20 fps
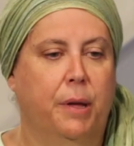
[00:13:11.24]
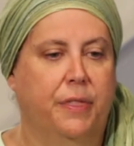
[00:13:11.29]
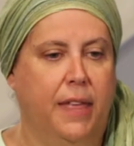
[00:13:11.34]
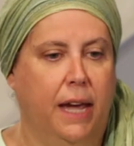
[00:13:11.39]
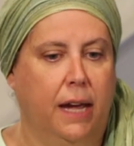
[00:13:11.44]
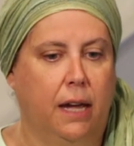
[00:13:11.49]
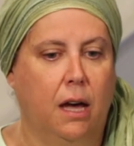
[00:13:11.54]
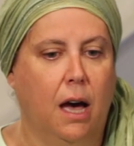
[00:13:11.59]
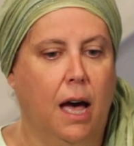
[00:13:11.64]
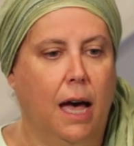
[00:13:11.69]
but
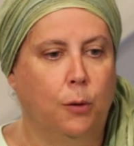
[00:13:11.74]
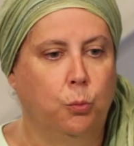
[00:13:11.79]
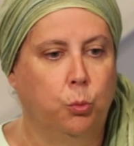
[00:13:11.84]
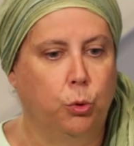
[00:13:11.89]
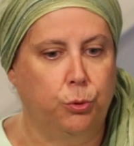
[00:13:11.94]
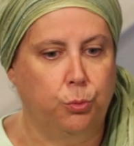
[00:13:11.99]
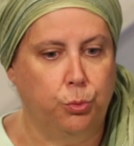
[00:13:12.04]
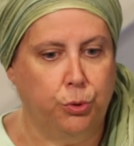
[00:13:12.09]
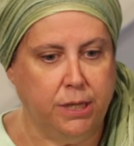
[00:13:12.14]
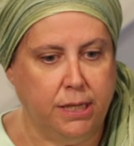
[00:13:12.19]
that God
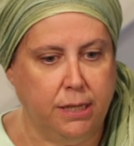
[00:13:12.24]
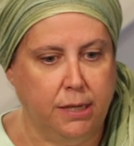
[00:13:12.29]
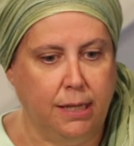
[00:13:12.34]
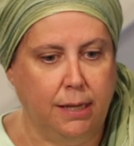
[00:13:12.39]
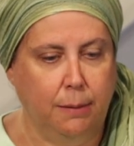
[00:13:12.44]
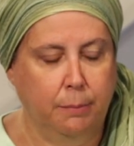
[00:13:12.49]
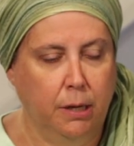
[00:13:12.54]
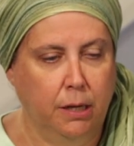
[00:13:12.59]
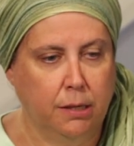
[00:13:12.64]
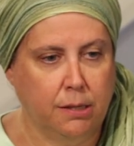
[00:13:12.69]
would
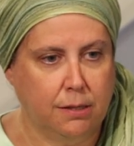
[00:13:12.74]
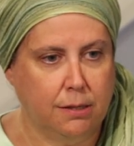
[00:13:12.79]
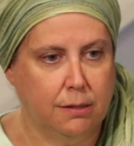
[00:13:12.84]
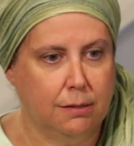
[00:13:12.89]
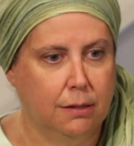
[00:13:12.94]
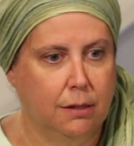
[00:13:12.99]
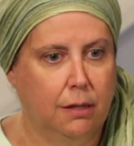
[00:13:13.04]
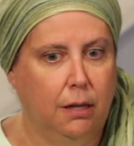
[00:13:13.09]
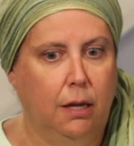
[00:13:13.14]
redeem us,